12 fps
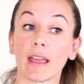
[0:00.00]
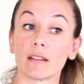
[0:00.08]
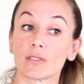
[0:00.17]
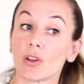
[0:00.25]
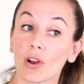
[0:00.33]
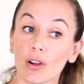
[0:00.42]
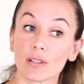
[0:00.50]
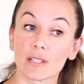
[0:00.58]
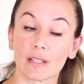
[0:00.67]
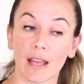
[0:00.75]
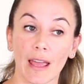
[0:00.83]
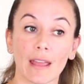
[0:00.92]
hands hurt
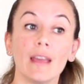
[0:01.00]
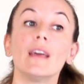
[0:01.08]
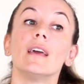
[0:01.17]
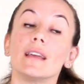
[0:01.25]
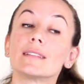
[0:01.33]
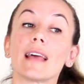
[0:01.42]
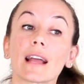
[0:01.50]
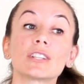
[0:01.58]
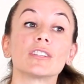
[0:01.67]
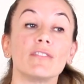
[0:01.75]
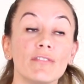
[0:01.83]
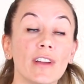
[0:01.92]
today. It's
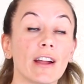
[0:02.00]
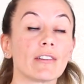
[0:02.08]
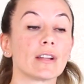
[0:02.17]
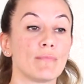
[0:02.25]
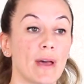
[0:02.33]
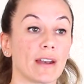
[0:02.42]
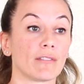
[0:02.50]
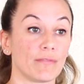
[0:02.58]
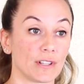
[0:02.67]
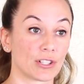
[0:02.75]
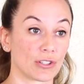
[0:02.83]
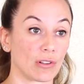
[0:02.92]
actually very
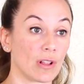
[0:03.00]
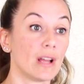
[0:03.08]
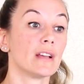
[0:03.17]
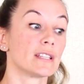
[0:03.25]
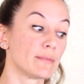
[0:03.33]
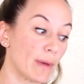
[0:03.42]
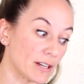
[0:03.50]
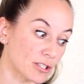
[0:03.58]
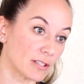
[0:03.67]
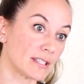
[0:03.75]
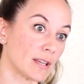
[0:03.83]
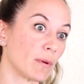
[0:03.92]
beneficial,
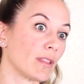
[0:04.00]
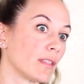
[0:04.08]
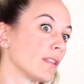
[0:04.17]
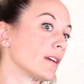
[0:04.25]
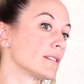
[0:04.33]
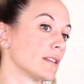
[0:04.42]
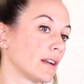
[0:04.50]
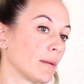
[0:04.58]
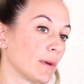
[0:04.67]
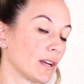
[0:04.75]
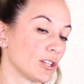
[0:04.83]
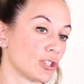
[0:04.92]
especially some of the things that
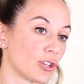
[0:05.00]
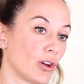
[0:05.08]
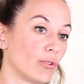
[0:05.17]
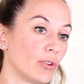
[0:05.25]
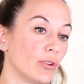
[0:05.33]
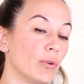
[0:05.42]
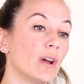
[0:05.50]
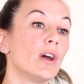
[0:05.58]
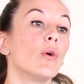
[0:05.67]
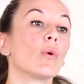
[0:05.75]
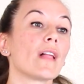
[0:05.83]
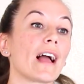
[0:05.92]
I'm going to show you
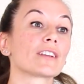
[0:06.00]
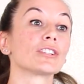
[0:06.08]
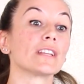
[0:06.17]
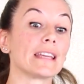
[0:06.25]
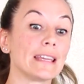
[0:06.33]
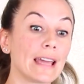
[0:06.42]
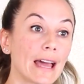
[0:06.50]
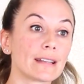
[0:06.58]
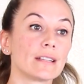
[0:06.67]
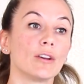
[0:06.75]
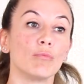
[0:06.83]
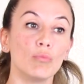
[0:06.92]
will actually
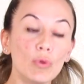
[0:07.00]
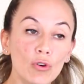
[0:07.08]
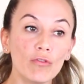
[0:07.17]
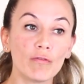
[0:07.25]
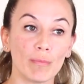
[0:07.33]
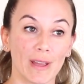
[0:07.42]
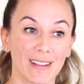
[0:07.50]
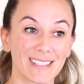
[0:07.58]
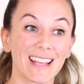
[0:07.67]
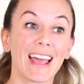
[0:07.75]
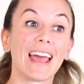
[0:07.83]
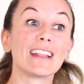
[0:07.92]
get
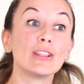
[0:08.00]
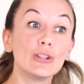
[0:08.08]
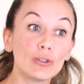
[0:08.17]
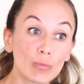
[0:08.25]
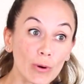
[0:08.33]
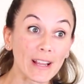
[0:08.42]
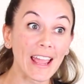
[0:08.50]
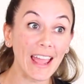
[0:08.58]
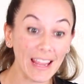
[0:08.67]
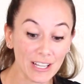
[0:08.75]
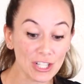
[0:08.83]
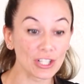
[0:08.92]
movement and
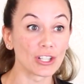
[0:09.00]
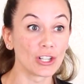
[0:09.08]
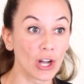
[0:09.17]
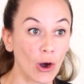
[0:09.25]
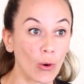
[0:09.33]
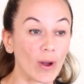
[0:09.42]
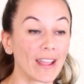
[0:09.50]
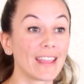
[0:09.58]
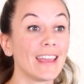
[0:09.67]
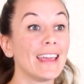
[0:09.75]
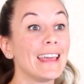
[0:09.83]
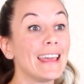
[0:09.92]
lubrication going